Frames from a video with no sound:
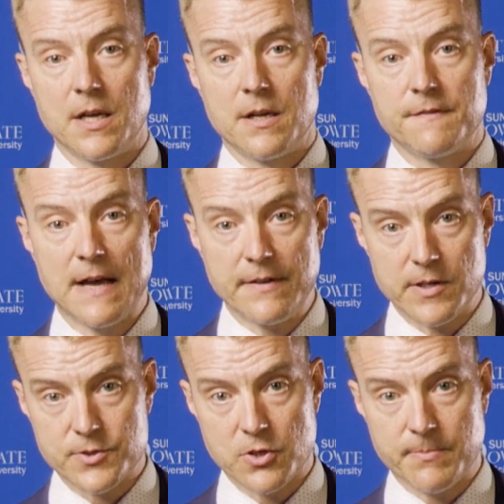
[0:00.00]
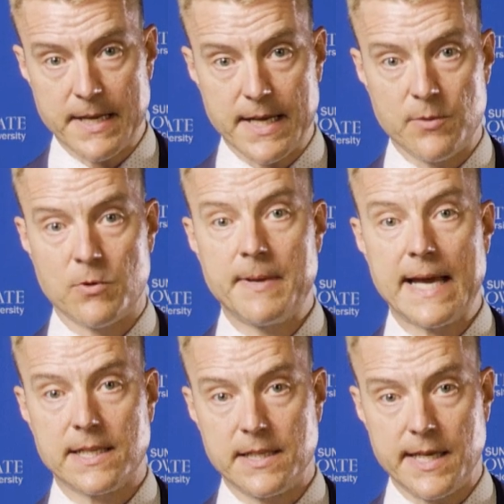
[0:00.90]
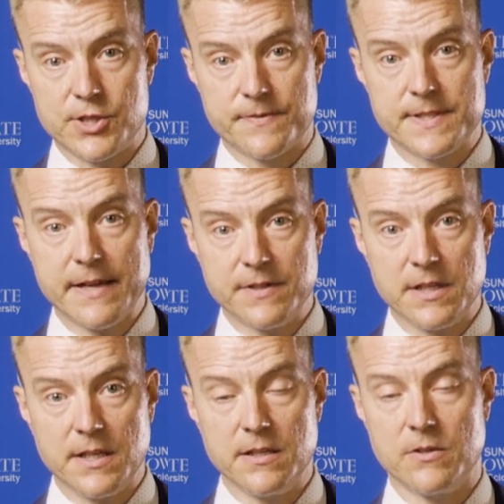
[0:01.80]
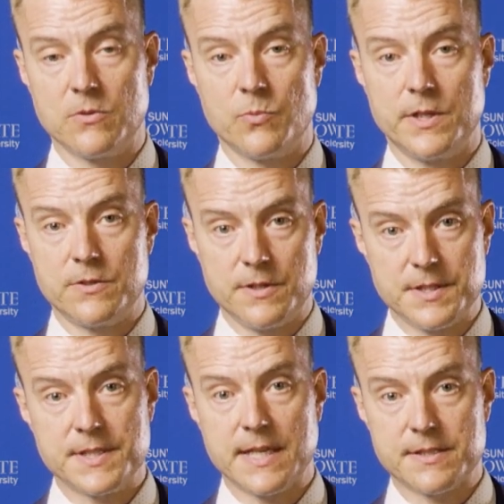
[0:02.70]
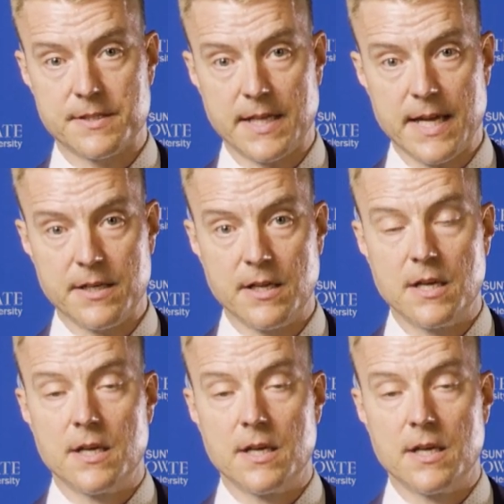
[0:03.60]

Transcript: 5 years go by, we're back at the age of 70. We do these tests again.